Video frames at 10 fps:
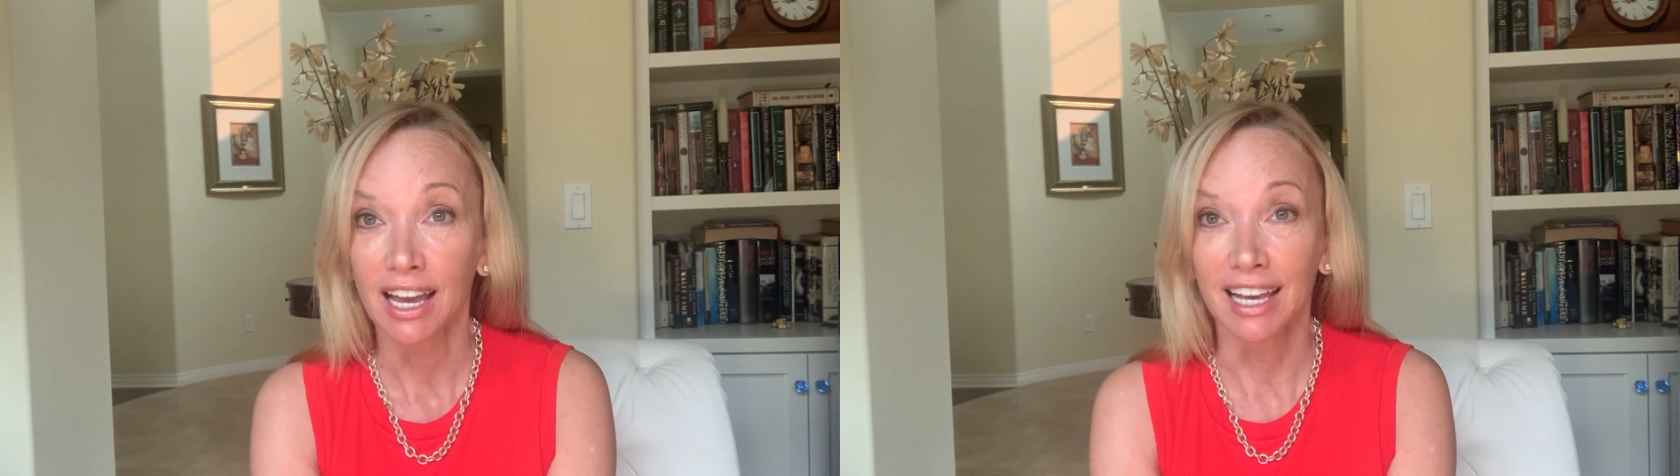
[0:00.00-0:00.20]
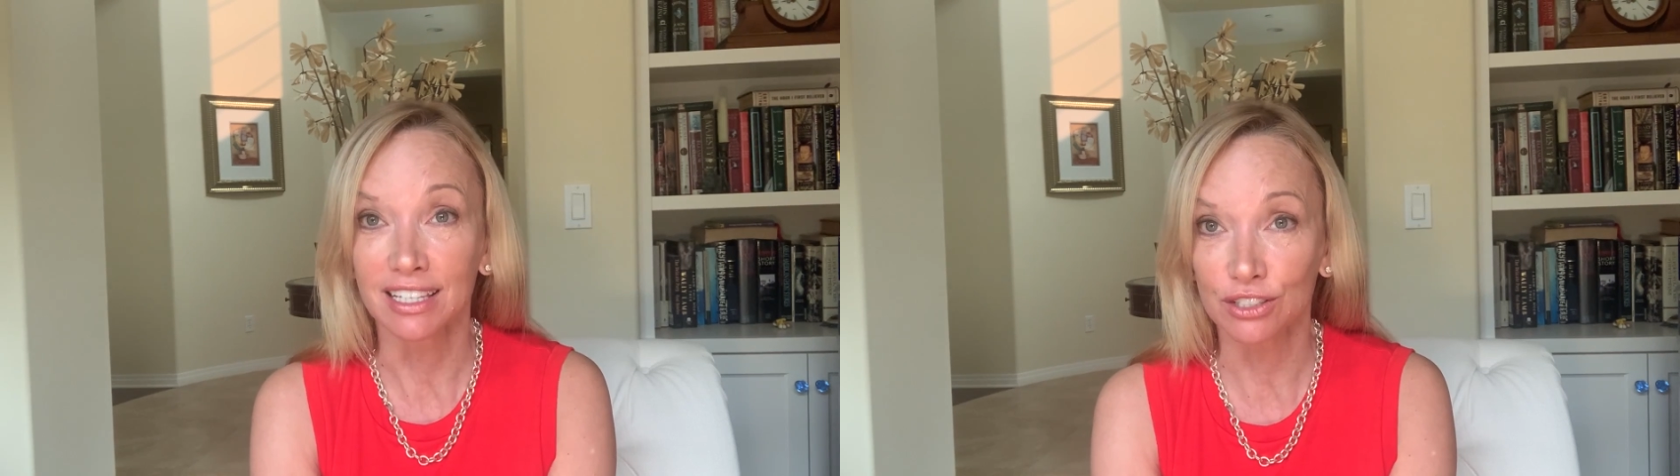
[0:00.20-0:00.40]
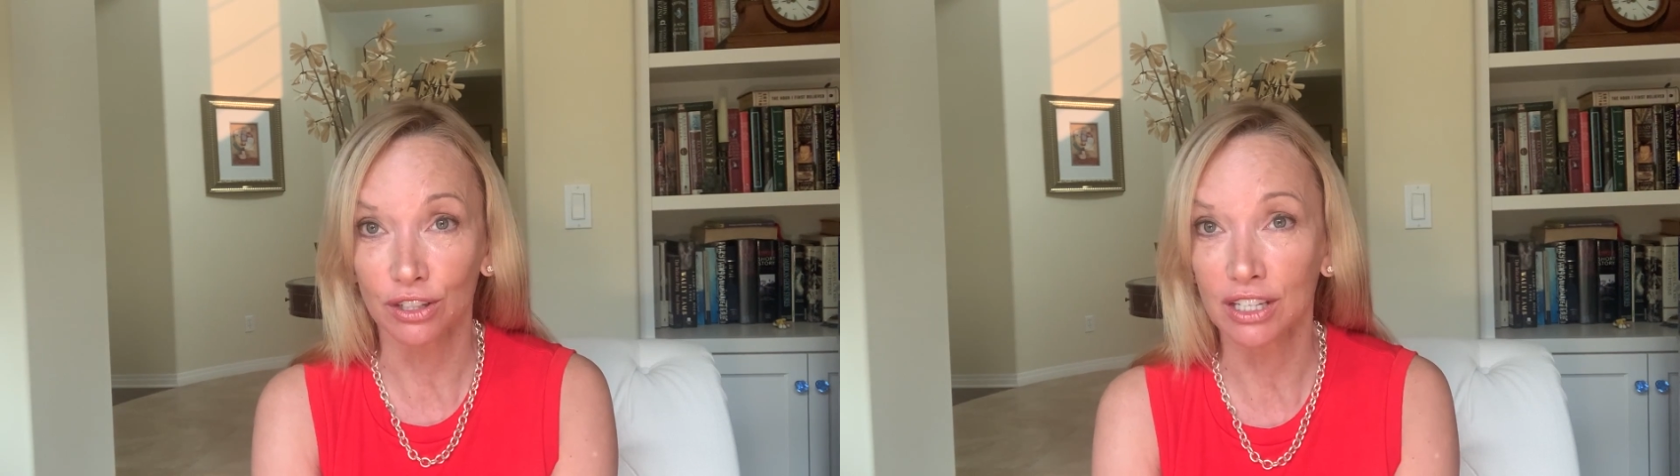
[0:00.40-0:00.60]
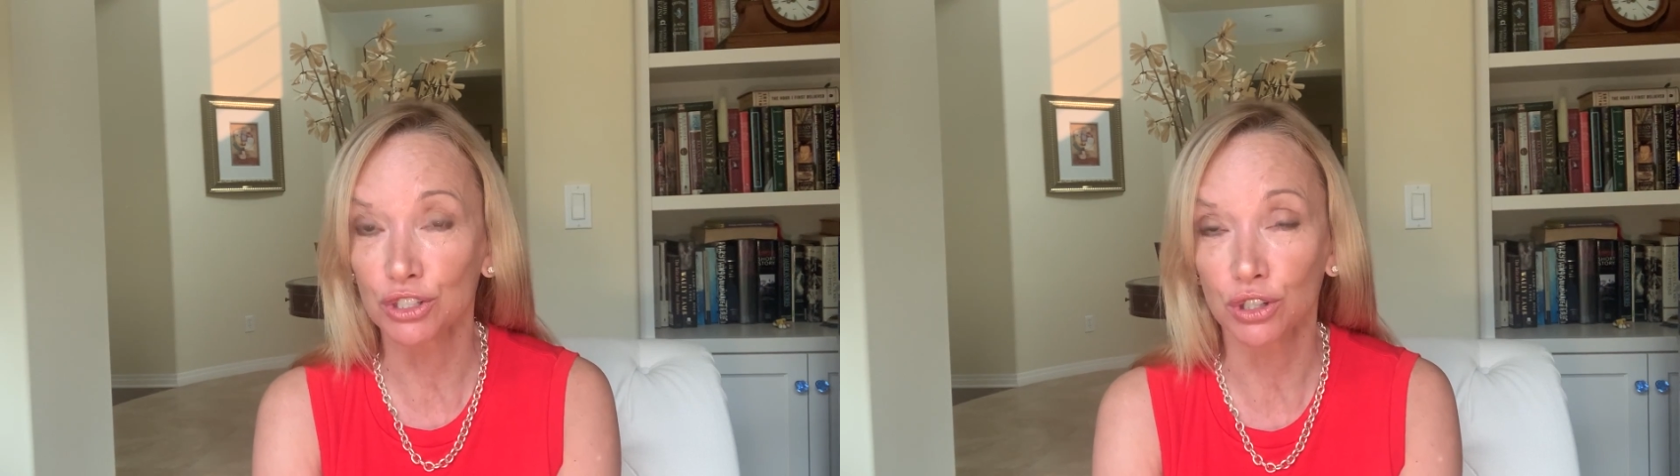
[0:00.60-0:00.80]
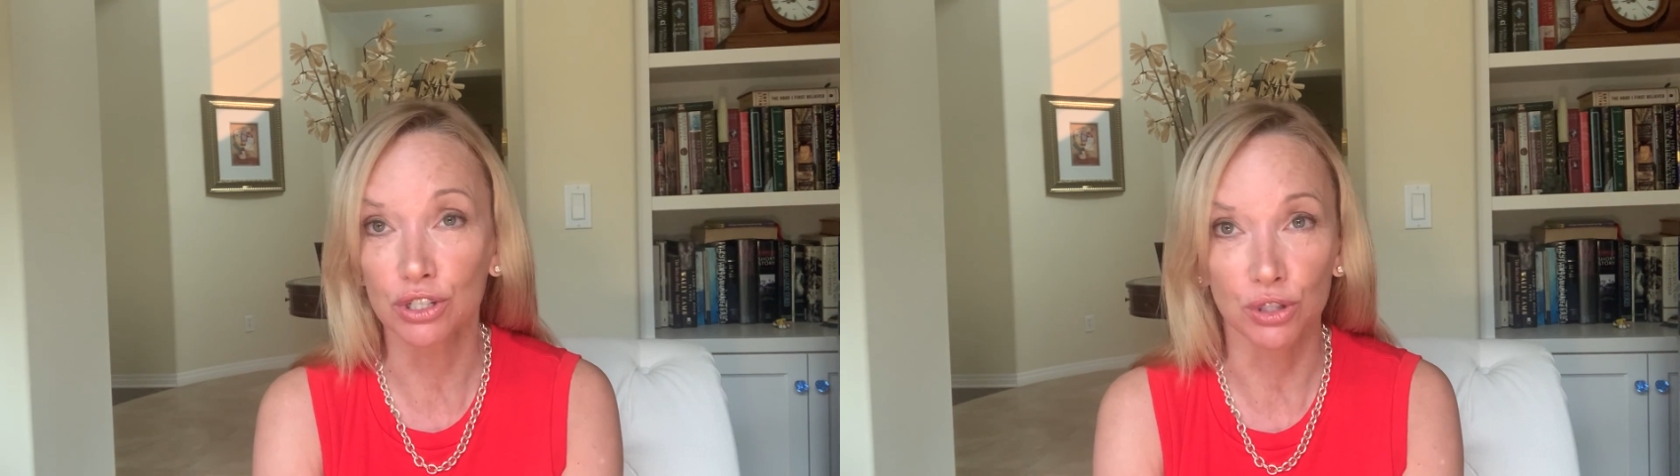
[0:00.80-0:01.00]
And these are
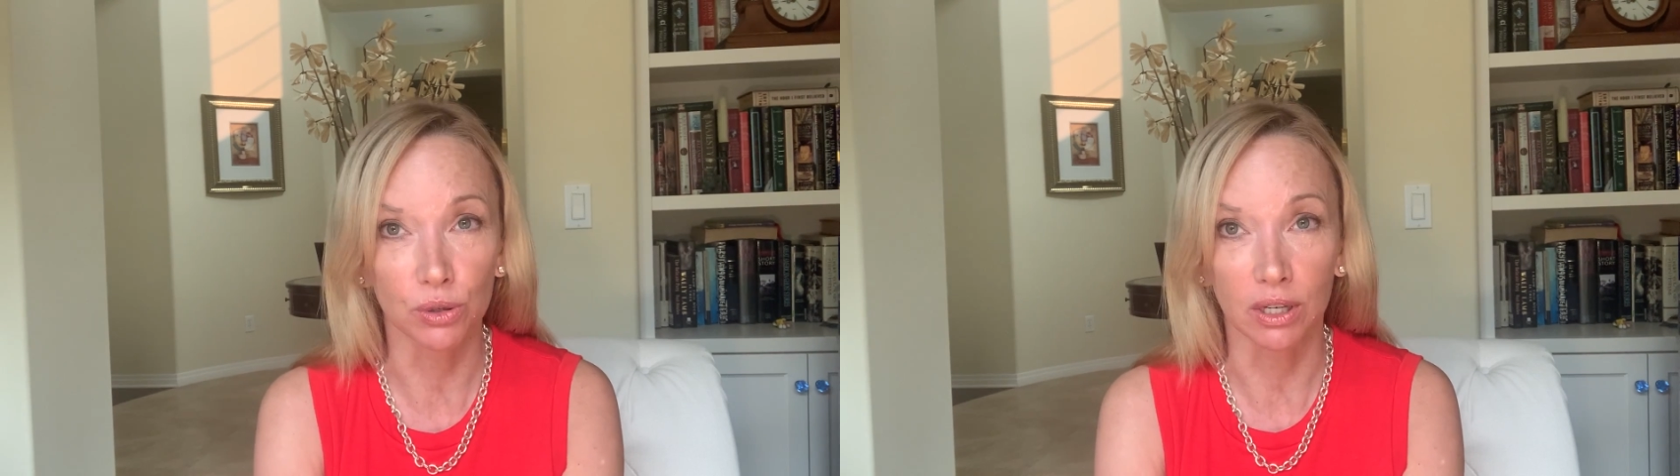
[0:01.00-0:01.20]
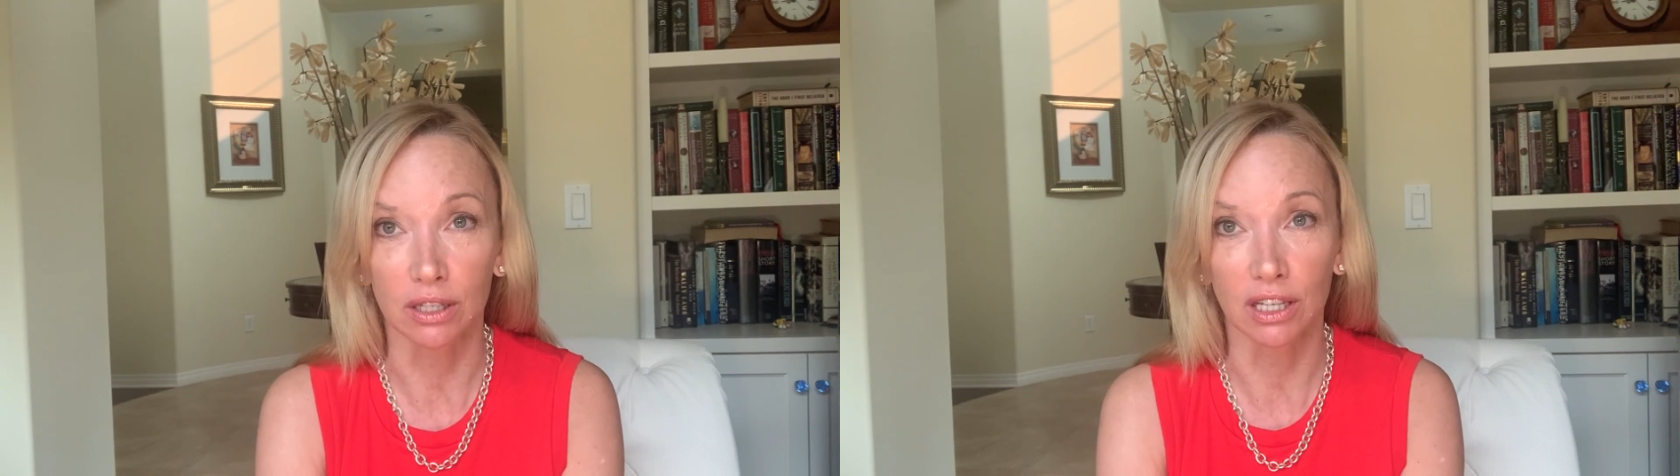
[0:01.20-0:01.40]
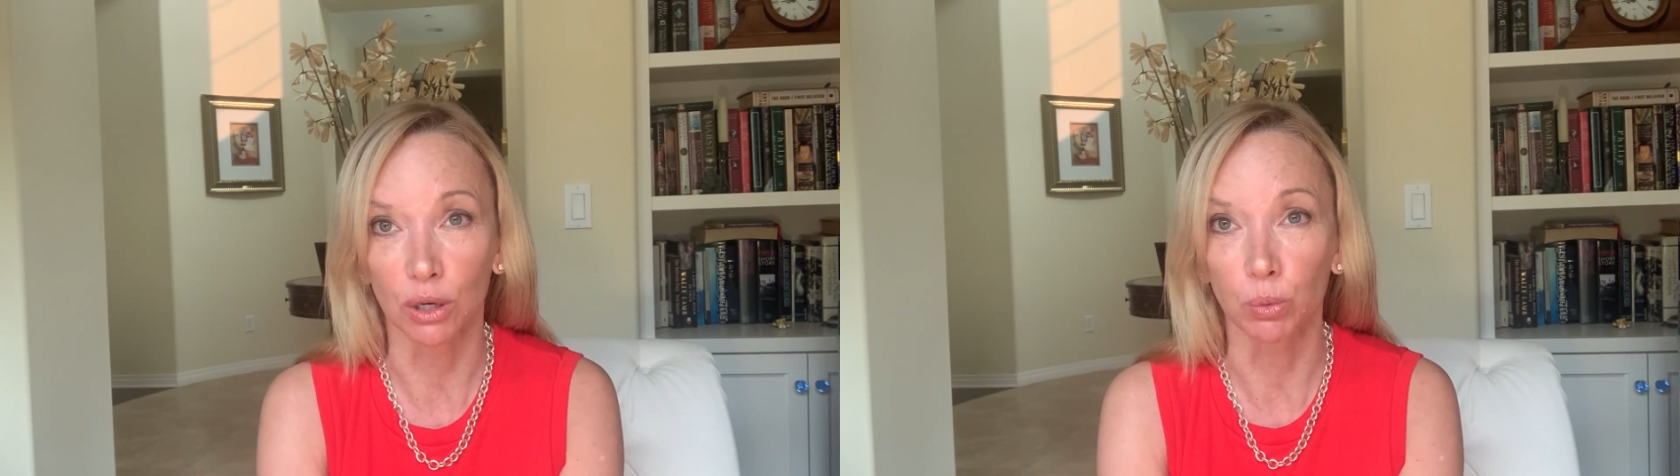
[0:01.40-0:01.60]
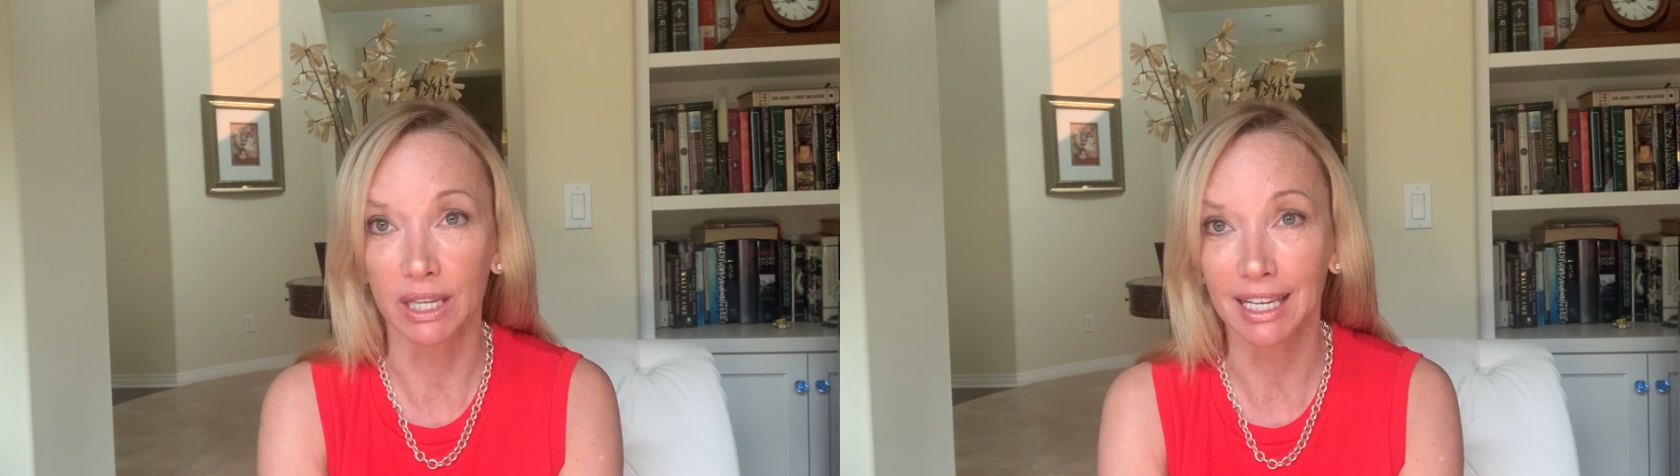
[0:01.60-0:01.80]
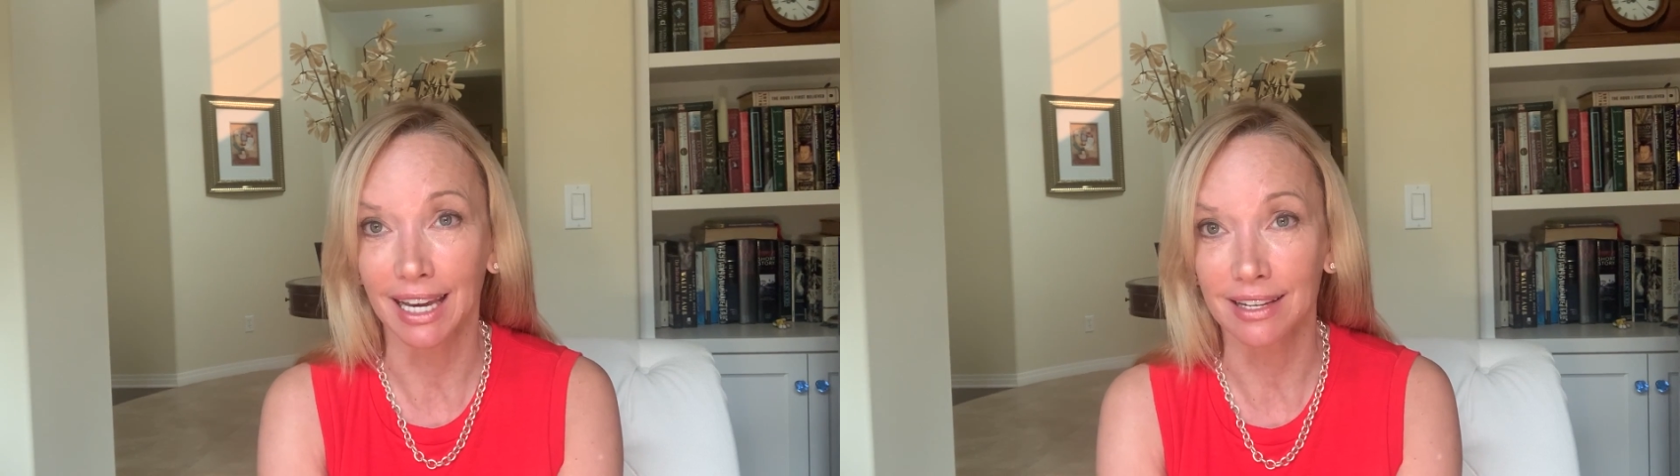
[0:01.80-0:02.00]
things you can do in a
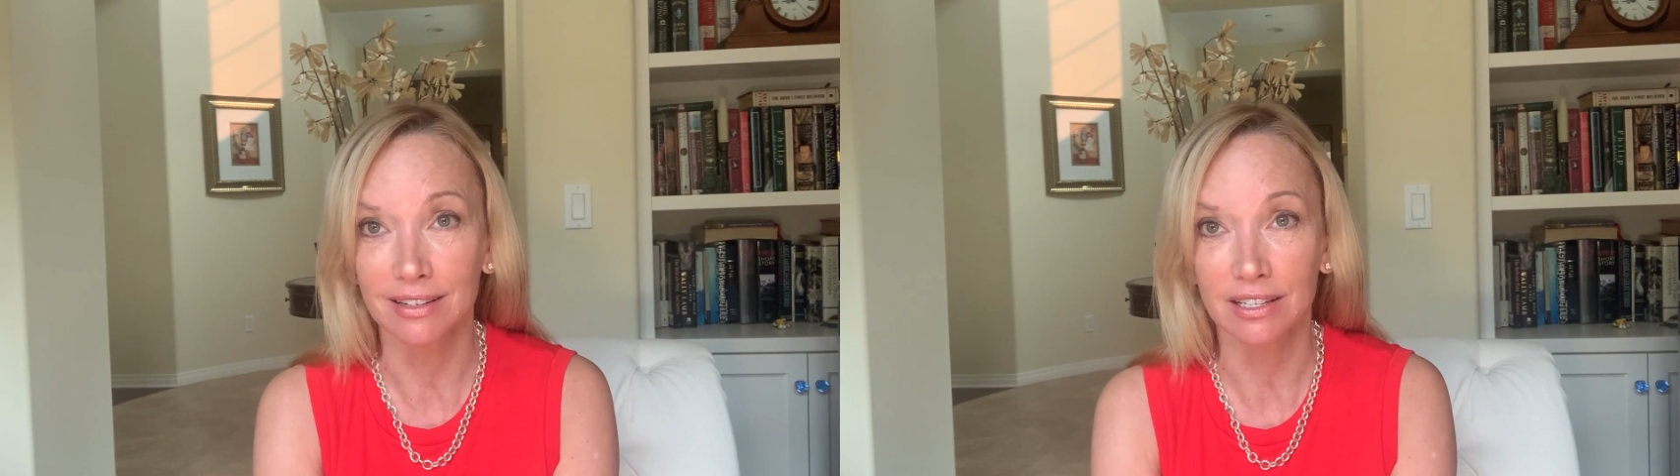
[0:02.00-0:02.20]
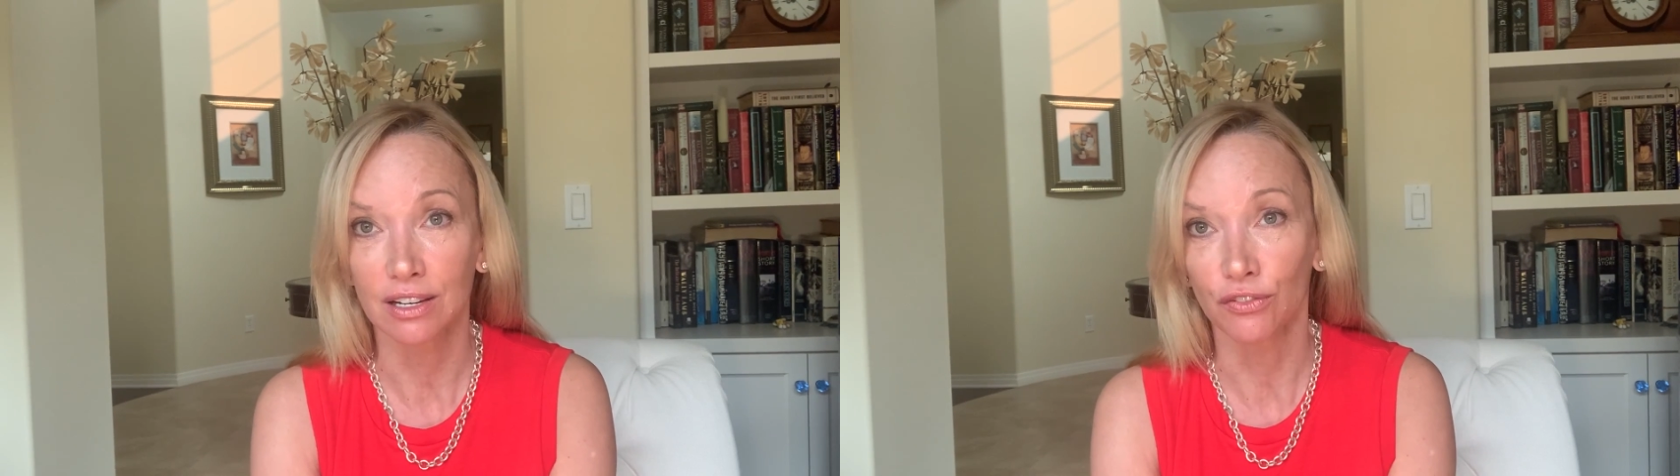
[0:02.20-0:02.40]
weekend